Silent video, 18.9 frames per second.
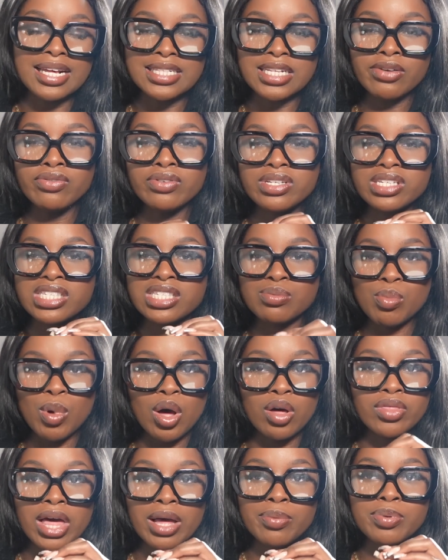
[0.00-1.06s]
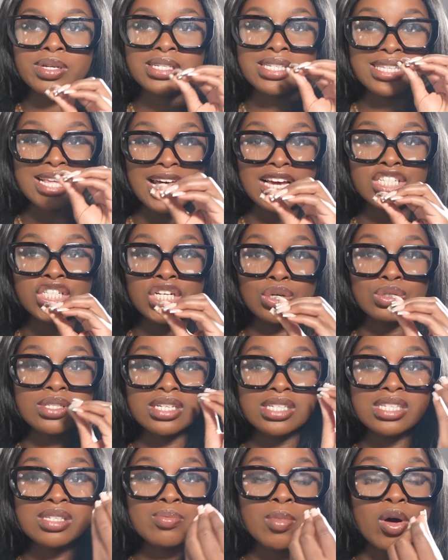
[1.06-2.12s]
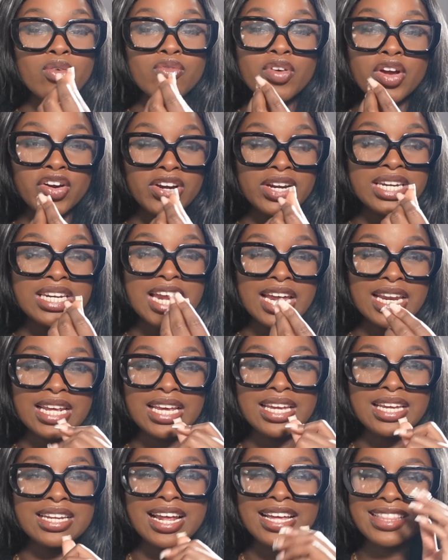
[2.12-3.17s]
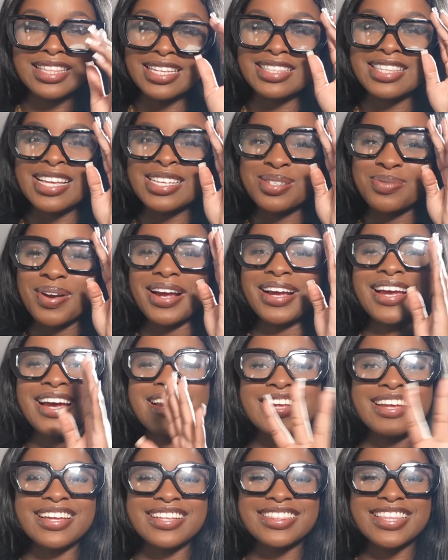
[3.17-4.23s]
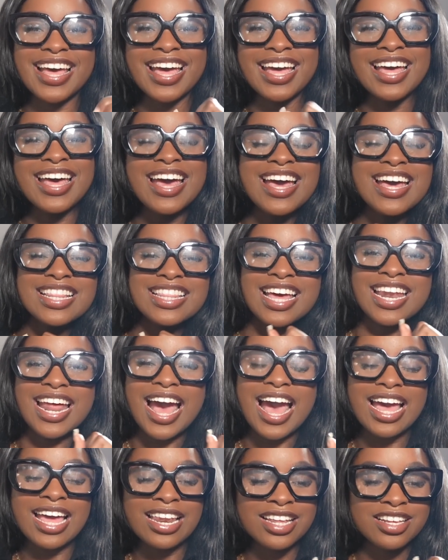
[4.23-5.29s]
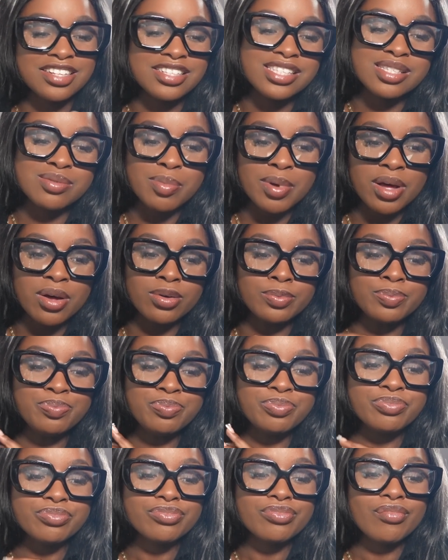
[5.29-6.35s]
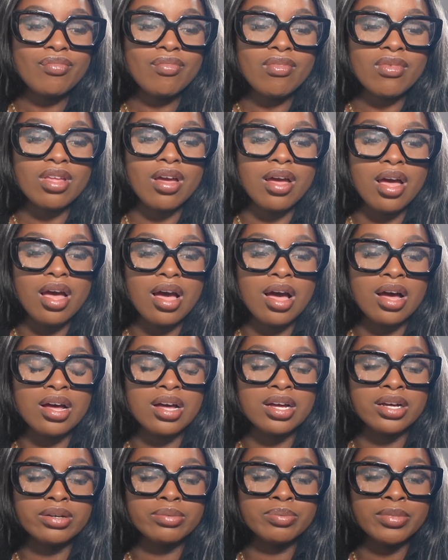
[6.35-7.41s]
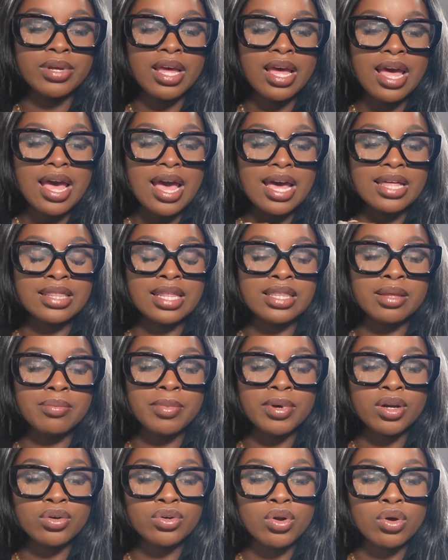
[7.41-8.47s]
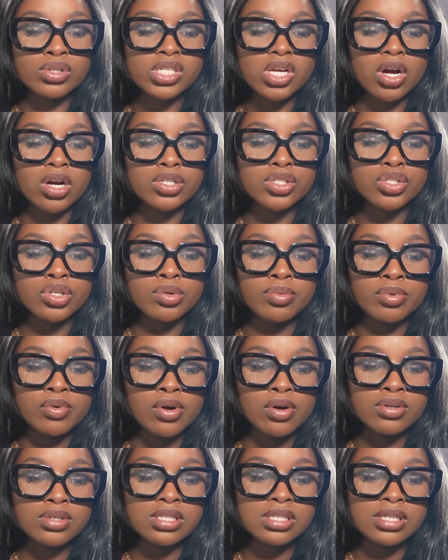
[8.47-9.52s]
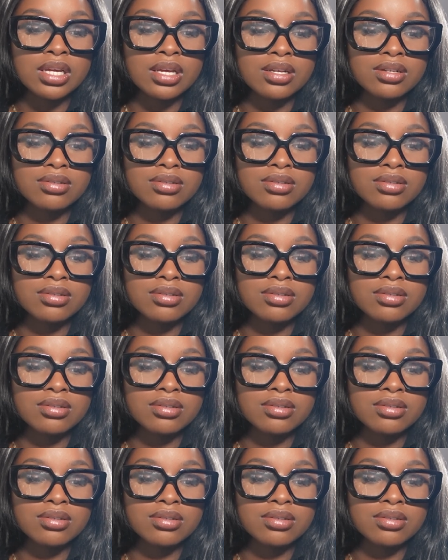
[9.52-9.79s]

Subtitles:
I definitely smell that pistachio. It does smell very nutty, and I think that's where I kind of get that island smell. And then the middle notes are tuberose,